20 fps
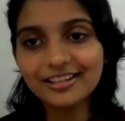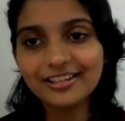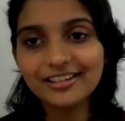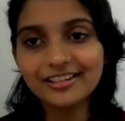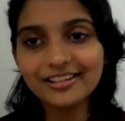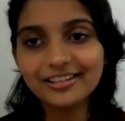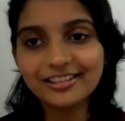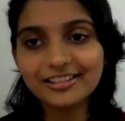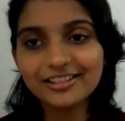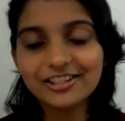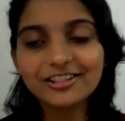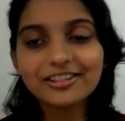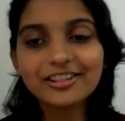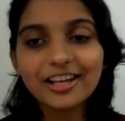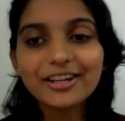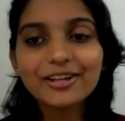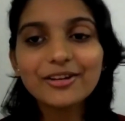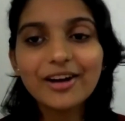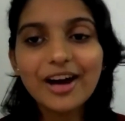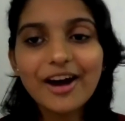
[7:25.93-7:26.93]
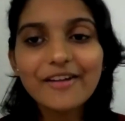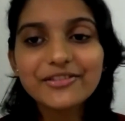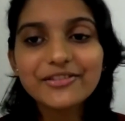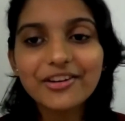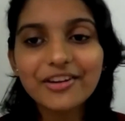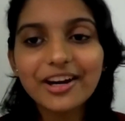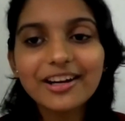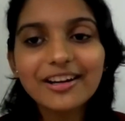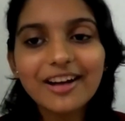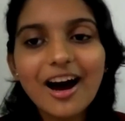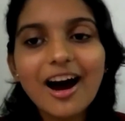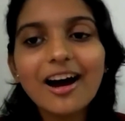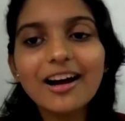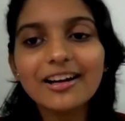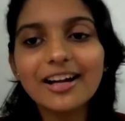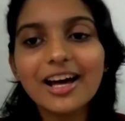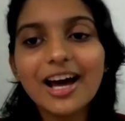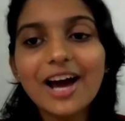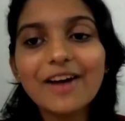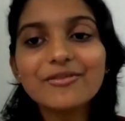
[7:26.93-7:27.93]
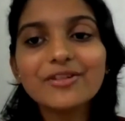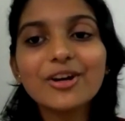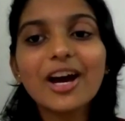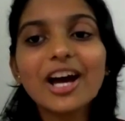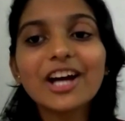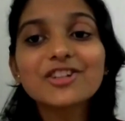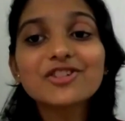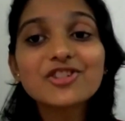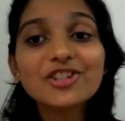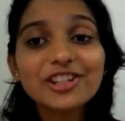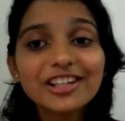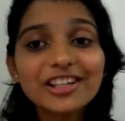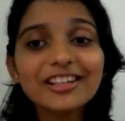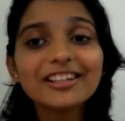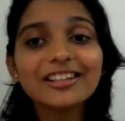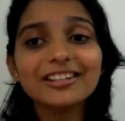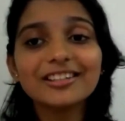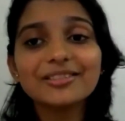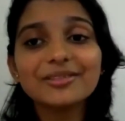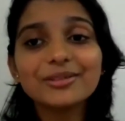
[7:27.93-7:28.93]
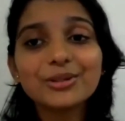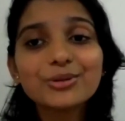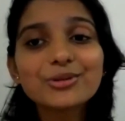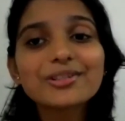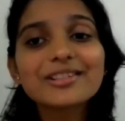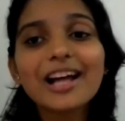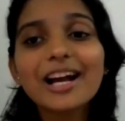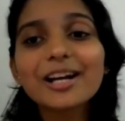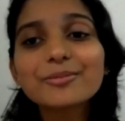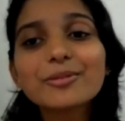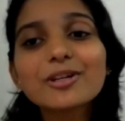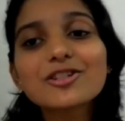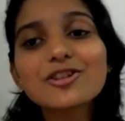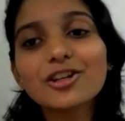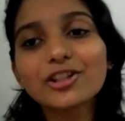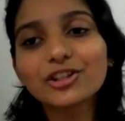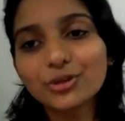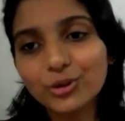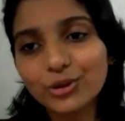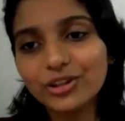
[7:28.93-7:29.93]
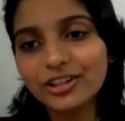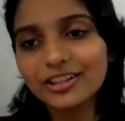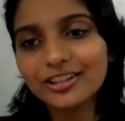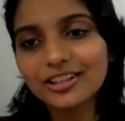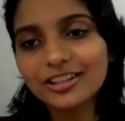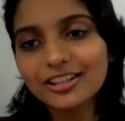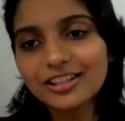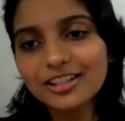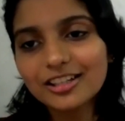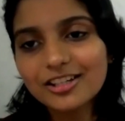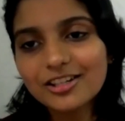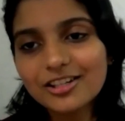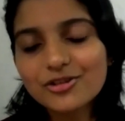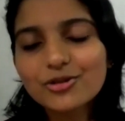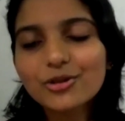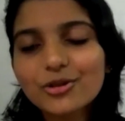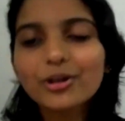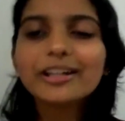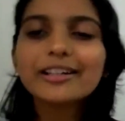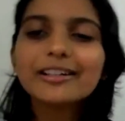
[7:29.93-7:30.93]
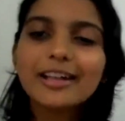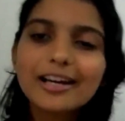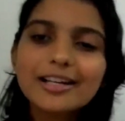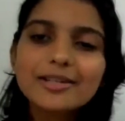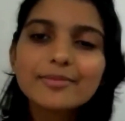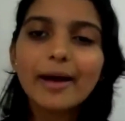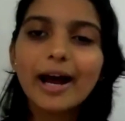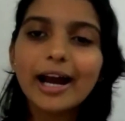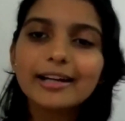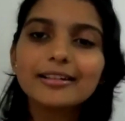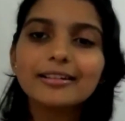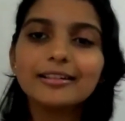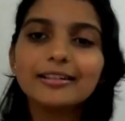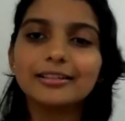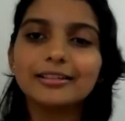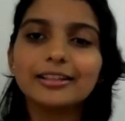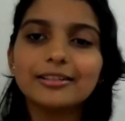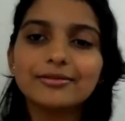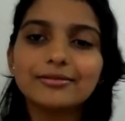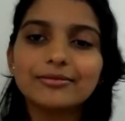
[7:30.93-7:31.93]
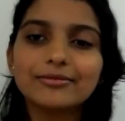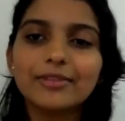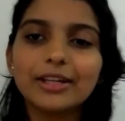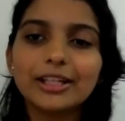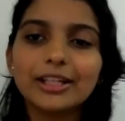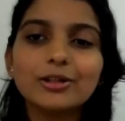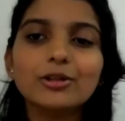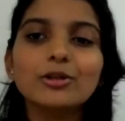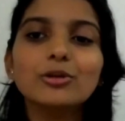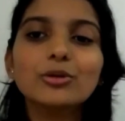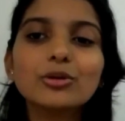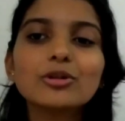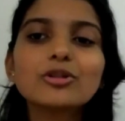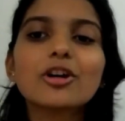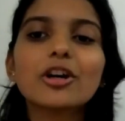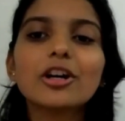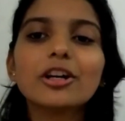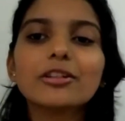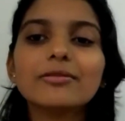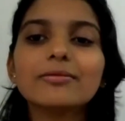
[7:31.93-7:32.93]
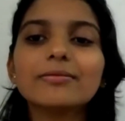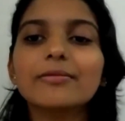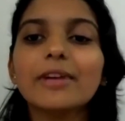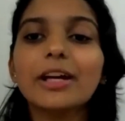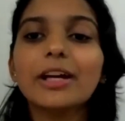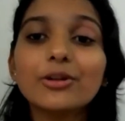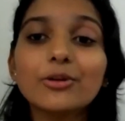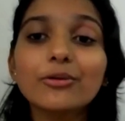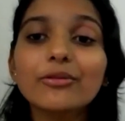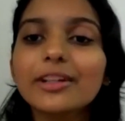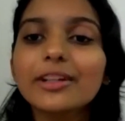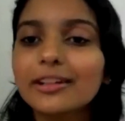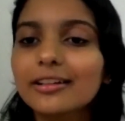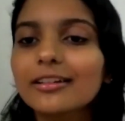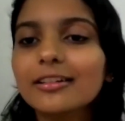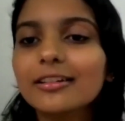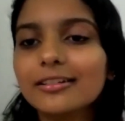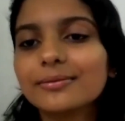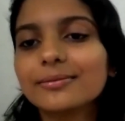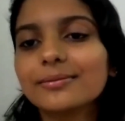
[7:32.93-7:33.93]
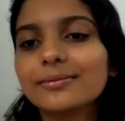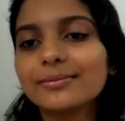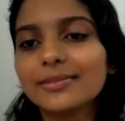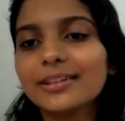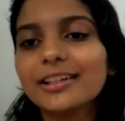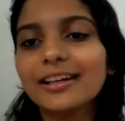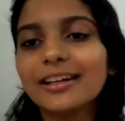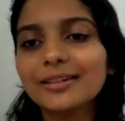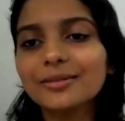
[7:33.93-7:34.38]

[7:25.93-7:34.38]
Jitna you have trained hard, have you actually used that much on court? So it does matter when you lose or when you win. Yeah.